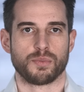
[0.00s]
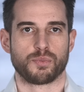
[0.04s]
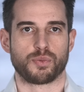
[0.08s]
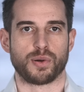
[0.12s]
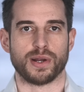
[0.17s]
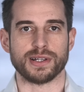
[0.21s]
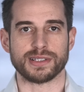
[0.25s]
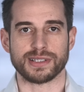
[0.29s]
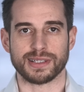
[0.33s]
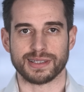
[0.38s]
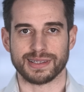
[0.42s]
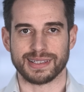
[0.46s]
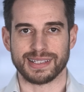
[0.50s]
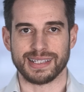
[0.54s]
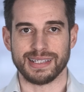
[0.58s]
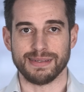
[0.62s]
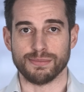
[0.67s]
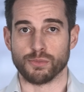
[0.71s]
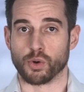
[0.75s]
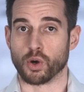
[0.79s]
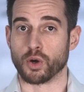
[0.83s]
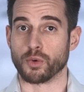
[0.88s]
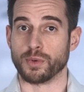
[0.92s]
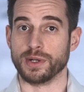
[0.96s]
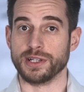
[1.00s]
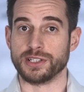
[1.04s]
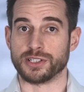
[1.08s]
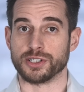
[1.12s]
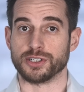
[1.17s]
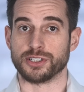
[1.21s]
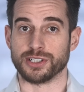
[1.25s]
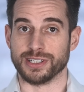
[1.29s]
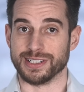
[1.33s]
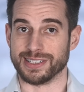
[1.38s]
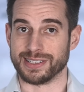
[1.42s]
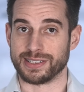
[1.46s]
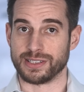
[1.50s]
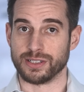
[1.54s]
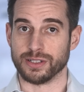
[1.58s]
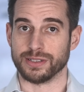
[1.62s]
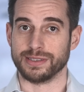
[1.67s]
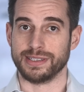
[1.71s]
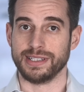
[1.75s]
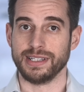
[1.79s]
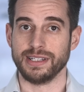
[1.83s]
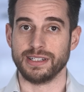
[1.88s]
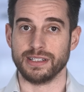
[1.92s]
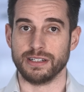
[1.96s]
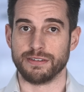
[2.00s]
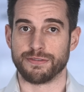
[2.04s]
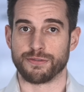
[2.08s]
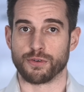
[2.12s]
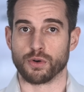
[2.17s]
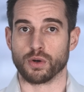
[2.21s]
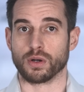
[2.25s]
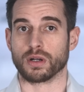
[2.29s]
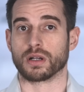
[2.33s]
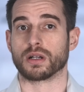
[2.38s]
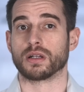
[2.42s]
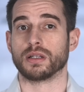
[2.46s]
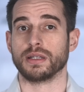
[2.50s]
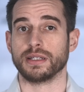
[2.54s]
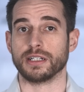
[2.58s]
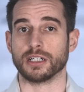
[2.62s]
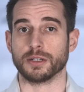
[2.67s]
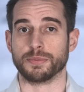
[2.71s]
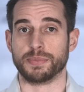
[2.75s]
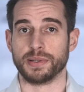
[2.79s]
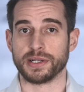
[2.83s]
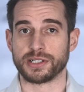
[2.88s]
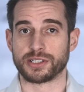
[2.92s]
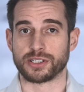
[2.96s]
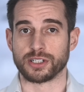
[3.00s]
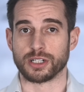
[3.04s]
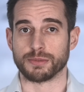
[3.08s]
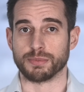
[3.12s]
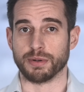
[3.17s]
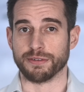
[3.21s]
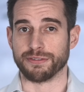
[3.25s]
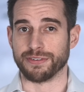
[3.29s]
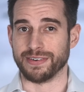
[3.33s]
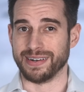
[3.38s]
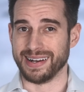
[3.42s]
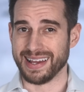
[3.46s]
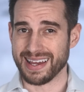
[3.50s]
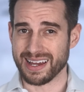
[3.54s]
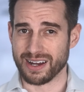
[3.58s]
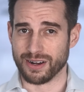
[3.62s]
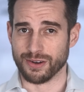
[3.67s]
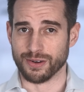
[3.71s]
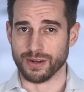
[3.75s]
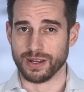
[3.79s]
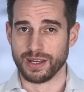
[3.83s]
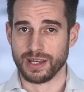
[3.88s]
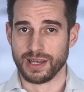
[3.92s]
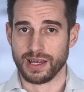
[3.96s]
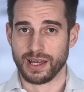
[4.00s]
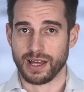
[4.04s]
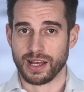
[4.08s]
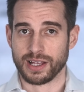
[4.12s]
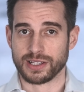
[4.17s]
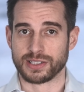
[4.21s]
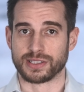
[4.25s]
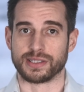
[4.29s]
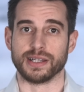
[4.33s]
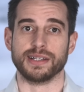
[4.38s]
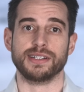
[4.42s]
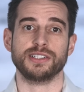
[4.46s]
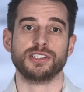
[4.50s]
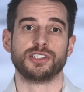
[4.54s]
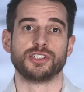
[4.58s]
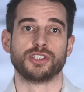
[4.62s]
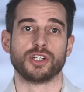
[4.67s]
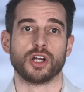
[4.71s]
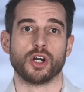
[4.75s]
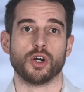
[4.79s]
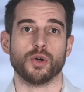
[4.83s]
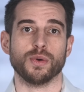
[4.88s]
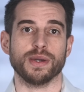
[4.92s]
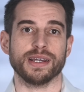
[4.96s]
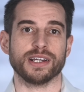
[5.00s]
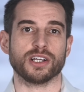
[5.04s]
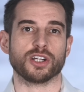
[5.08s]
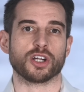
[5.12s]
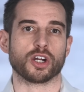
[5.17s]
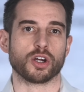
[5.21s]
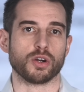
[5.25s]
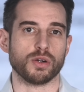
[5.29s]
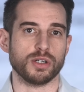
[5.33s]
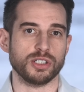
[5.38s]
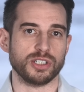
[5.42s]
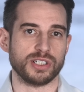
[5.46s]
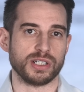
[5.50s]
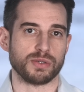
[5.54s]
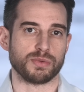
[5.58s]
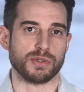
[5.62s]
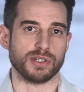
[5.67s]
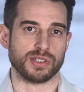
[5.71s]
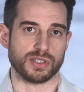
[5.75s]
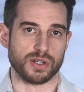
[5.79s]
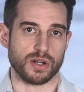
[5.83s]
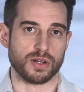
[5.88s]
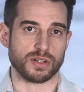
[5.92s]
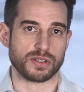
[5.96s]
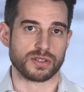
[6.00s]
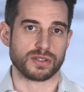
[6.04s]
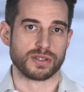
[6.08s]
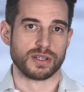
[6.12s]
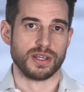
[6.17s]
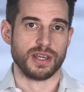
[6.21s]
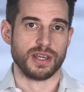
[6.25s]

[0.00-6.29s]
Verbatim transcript: Presently, more research is still needed for a clearer picture, but for now, studies show encouraging results,